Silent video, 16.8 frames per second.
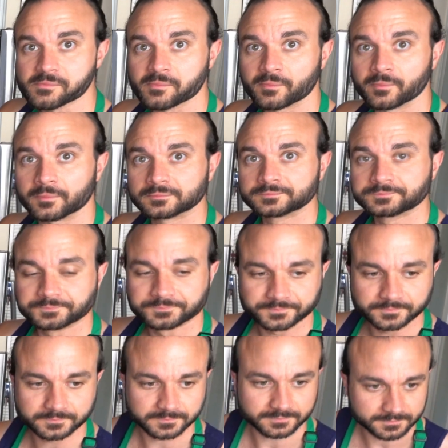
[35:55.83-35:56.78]
Look
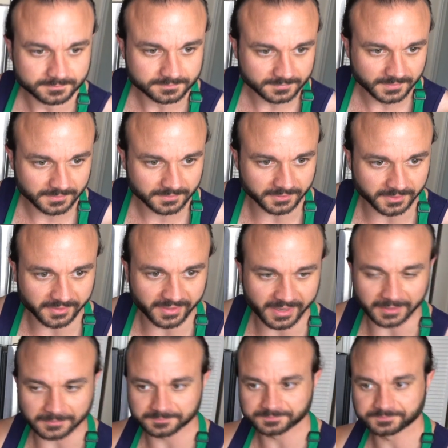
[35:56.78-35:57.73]
at
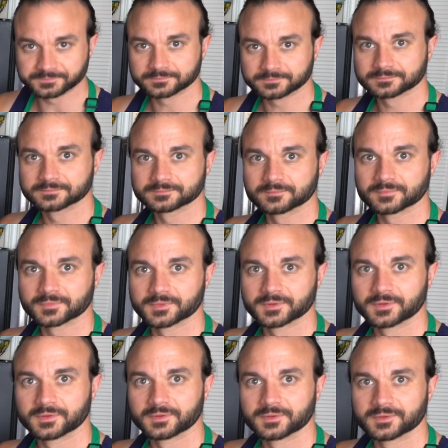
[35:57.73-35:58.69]
that.
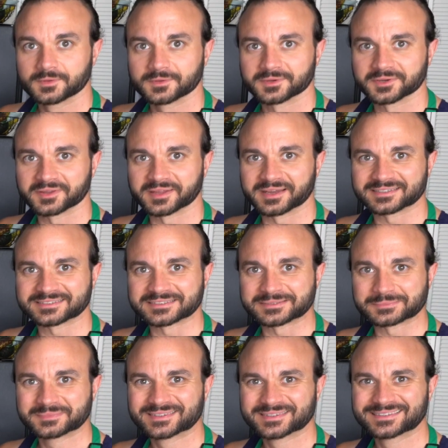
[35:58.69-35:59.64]
Look at that,
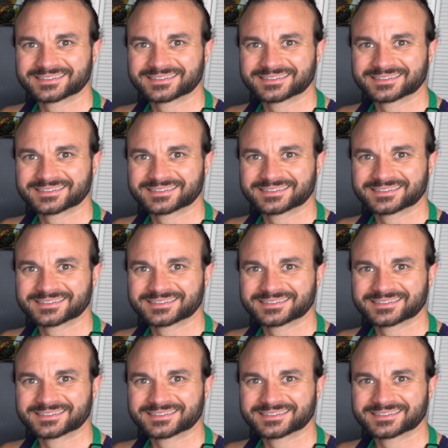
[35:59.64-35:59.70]
team.